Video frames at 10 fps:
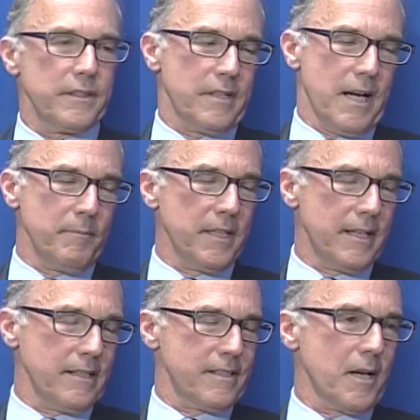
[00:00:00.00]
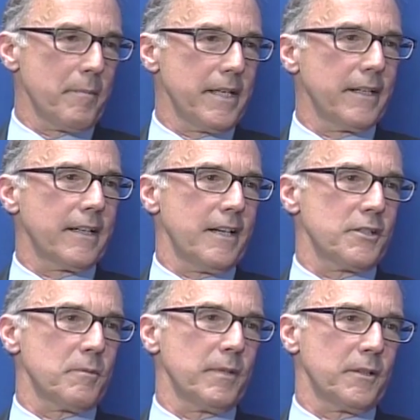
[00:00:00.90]
of the time, you get some
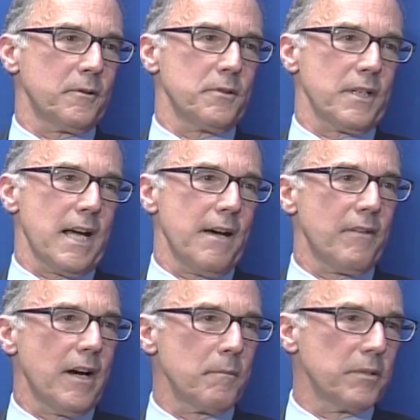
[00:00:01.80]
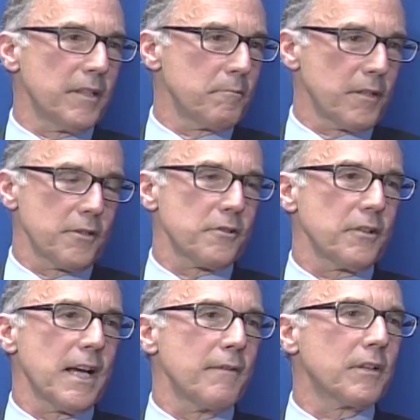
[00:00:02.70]
indication because you have high blood pressure,
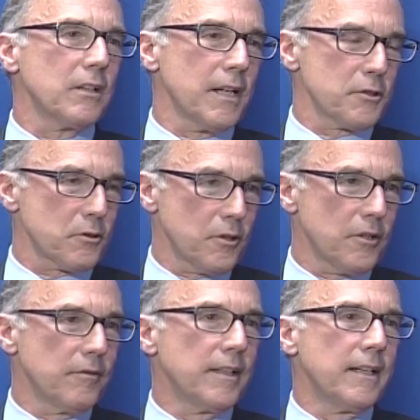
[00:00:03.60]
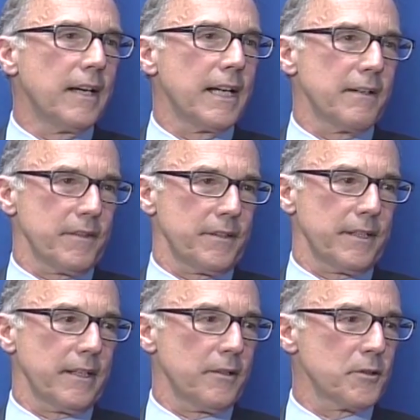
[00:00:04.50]
you have cholesterol, and
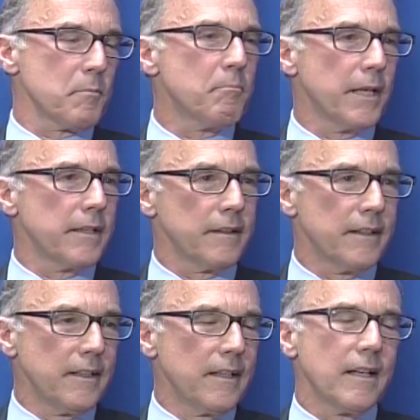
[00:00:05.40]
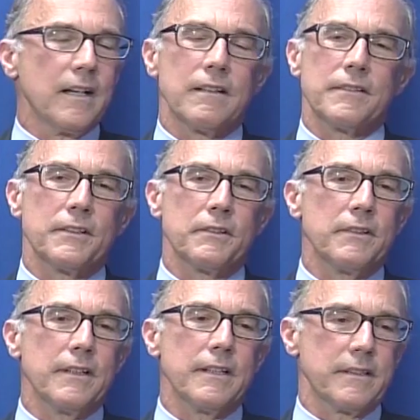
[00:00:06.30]
everything else. But
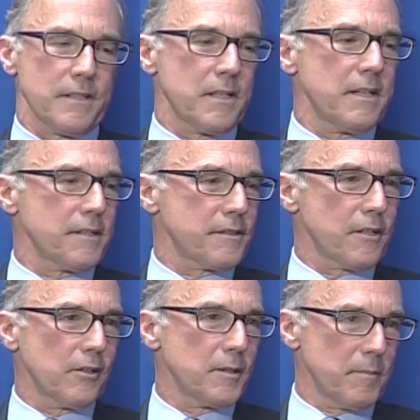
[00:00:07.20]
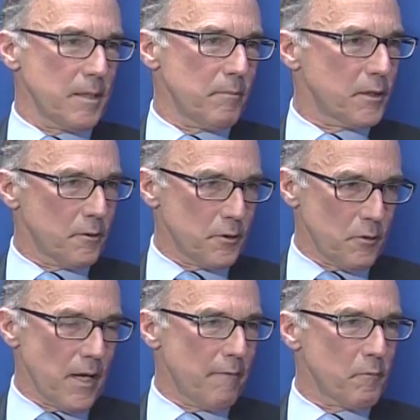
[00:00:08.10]
it doesn't necessarily mean because
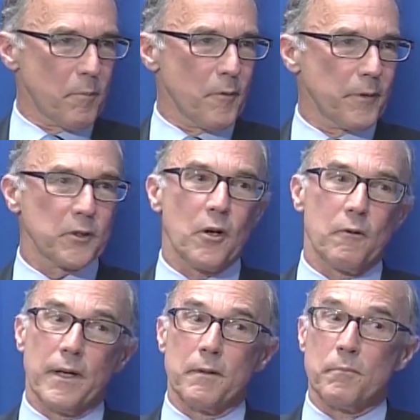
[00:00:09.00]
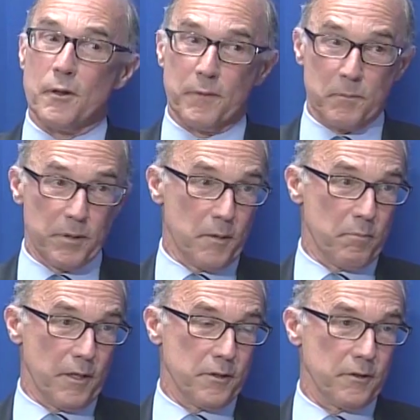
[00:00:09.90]
you have a perfect heart rate and perfect blood
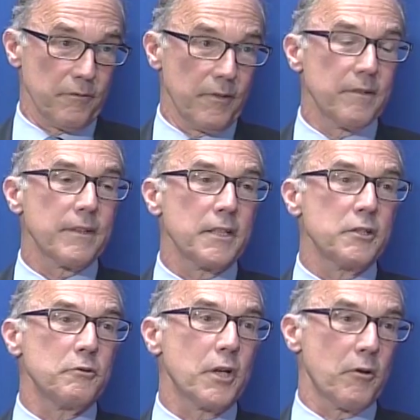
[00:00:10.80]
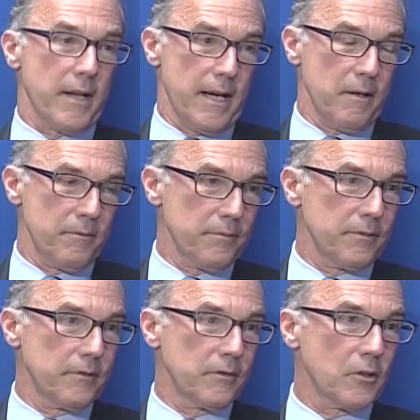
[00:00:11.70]
pressure that you don't
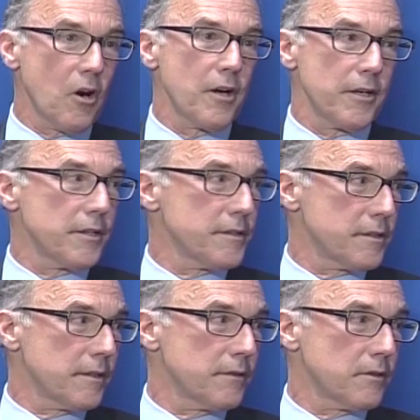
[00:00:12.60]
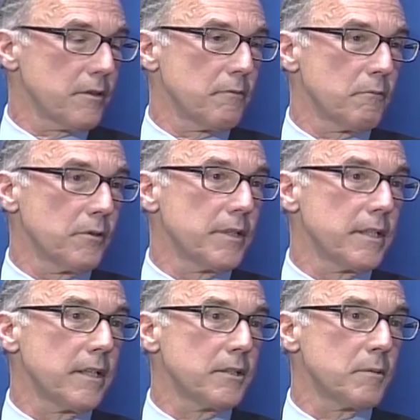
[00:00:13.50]
have coronary disease. So you really
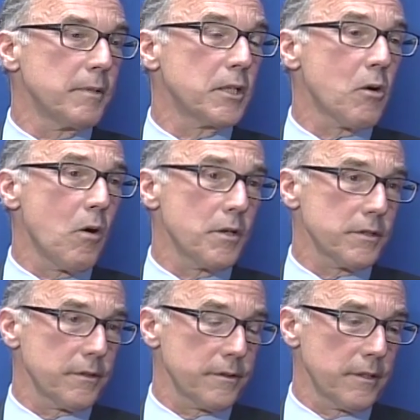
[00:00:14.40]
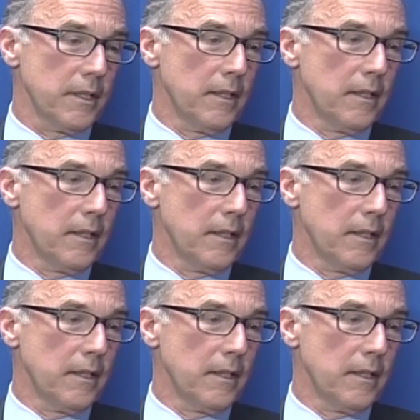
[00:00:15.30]
need to be cautious.